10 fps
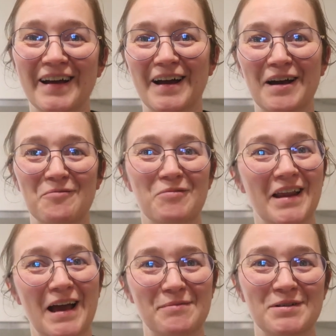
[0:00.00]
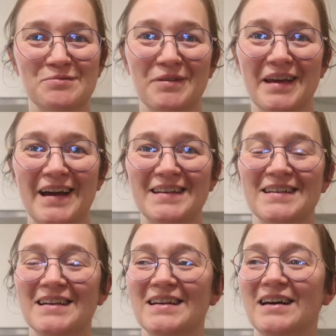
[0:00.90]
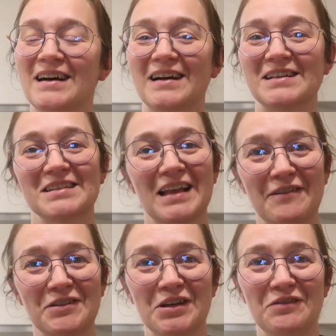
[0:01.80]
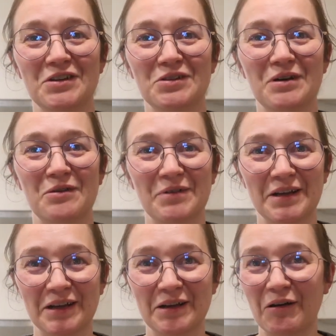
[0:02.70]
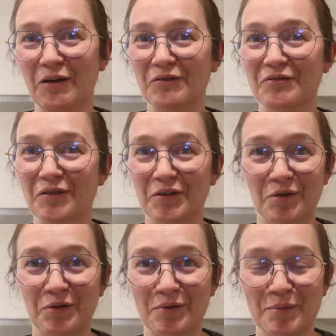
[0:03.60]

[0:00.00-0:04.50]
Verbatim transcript: uh, what happened with that. Uh, I still haven't given you a rating of the Nora